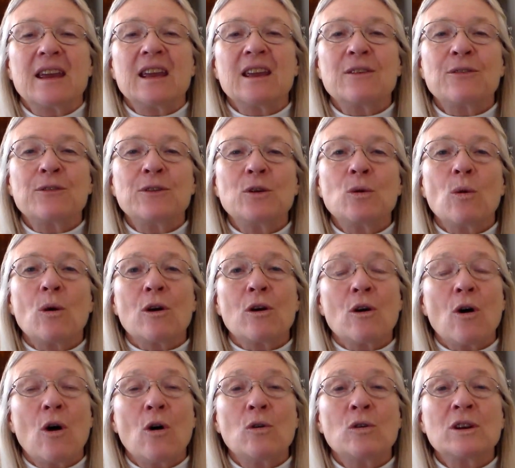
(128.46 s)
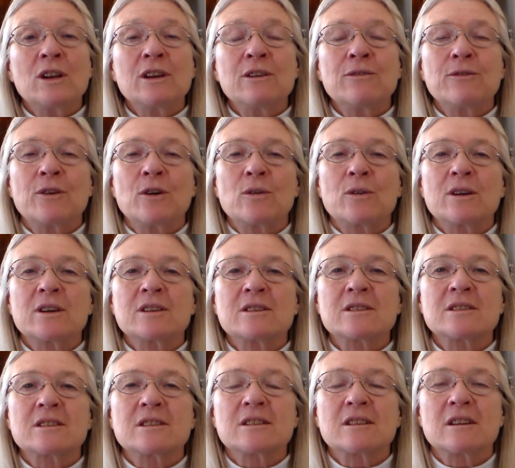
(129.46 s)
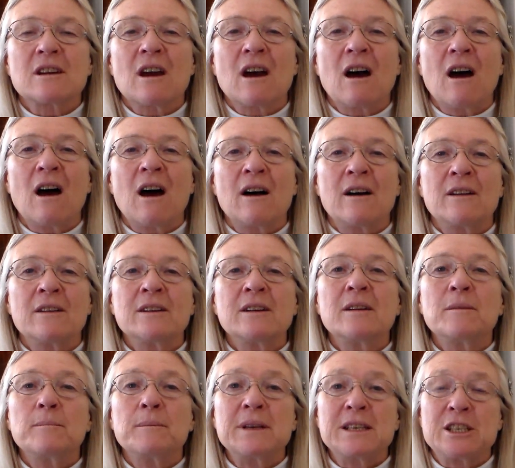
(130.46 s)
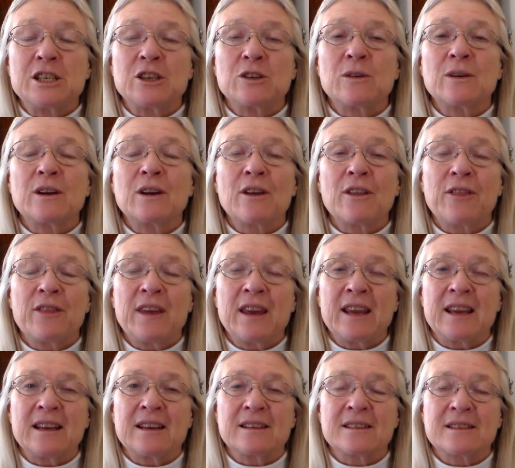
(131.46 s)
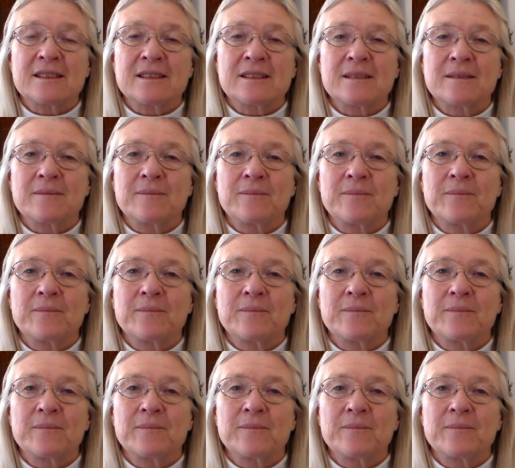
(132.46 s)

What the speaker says: if you are only focused on material things.